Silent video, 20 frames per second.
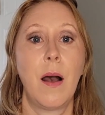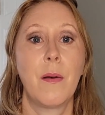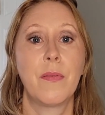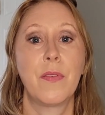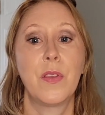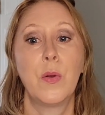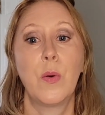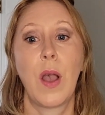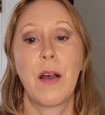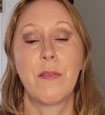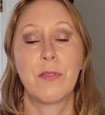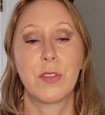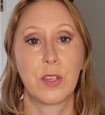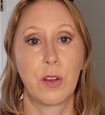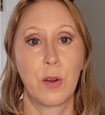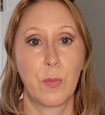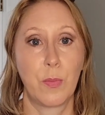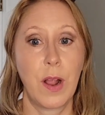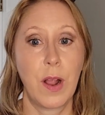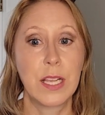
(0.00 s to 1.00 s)
If you have a
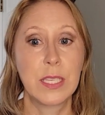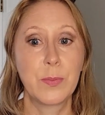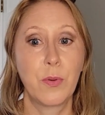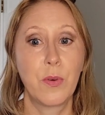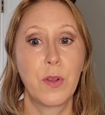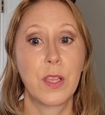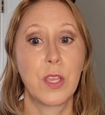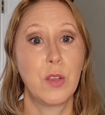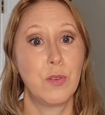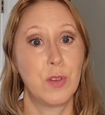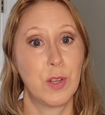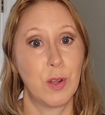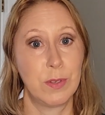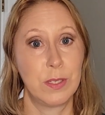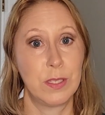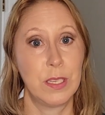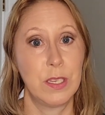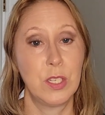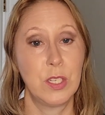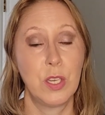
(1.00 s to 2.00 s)
certain price point you don't
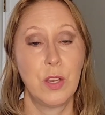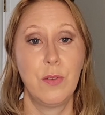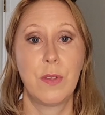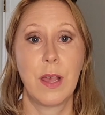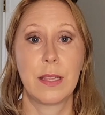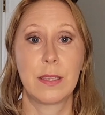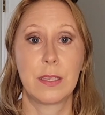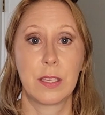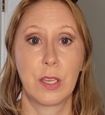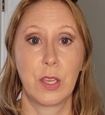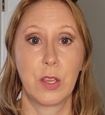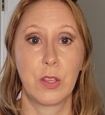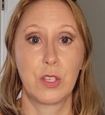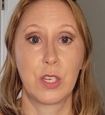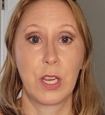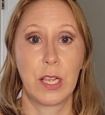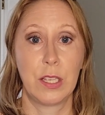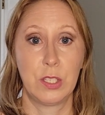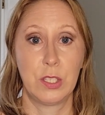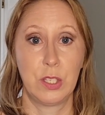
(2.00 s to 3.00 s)
send to, that's a good
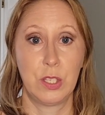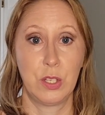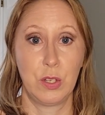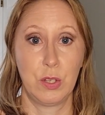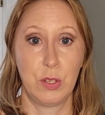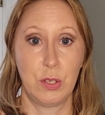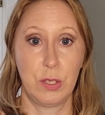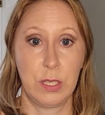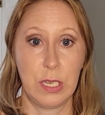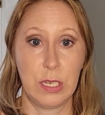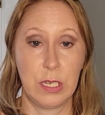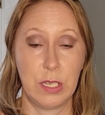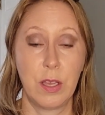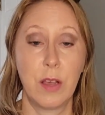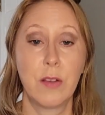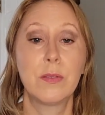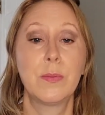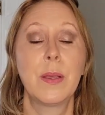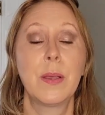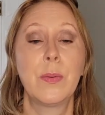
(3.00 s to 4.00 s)
chance to send to
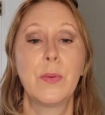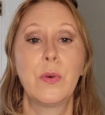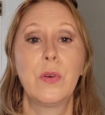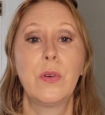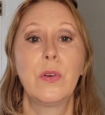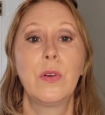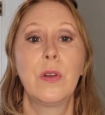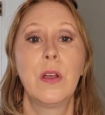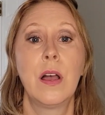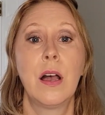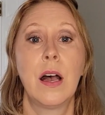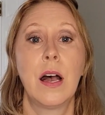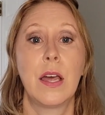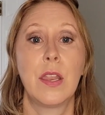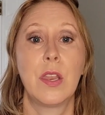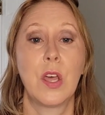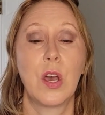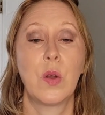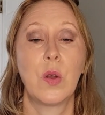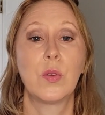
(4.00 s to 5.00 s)
those people a
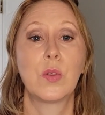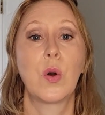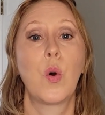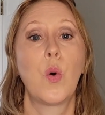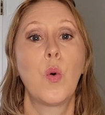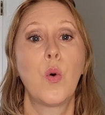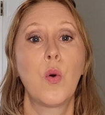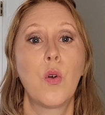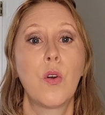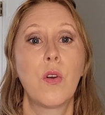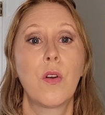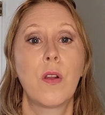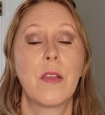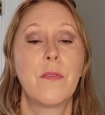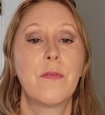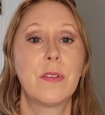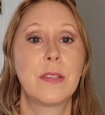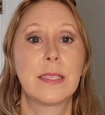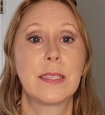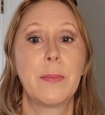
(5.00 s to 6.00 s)
note, or
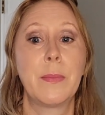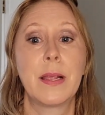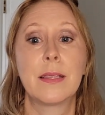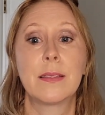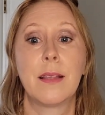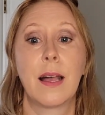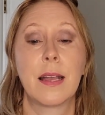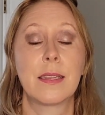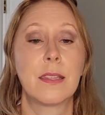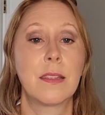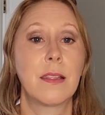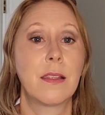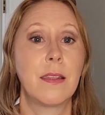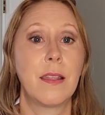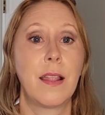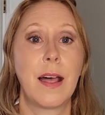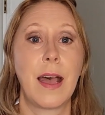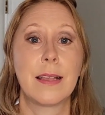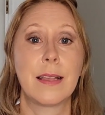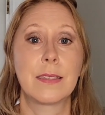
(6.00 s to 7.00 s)
if it's somebody's liked them in
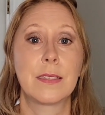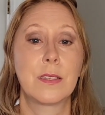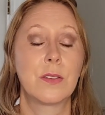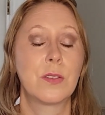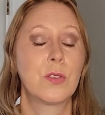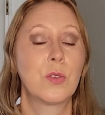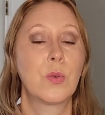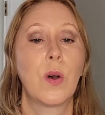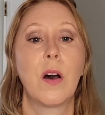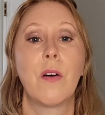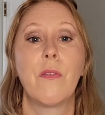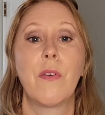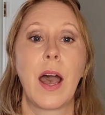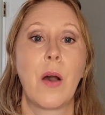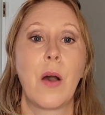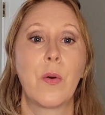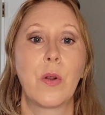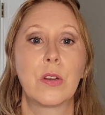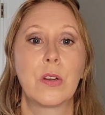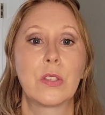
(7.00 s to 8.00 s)
the last 12
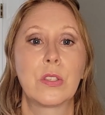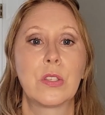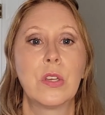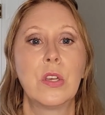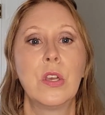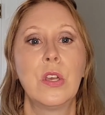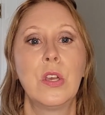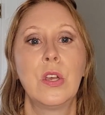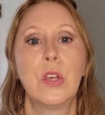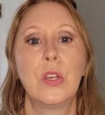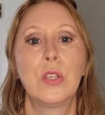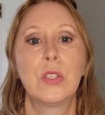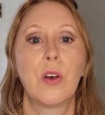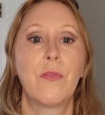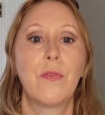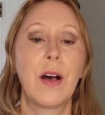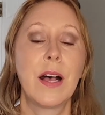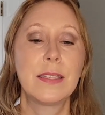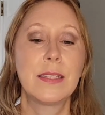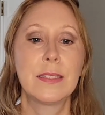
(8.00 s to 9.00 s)
hours. So
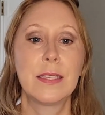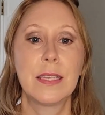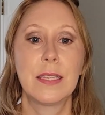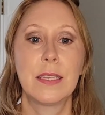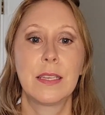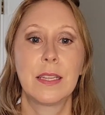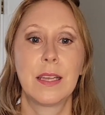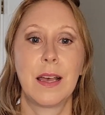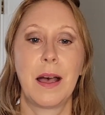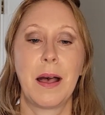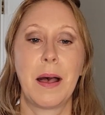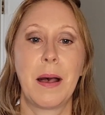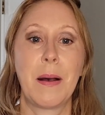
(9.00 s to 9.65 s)
if I send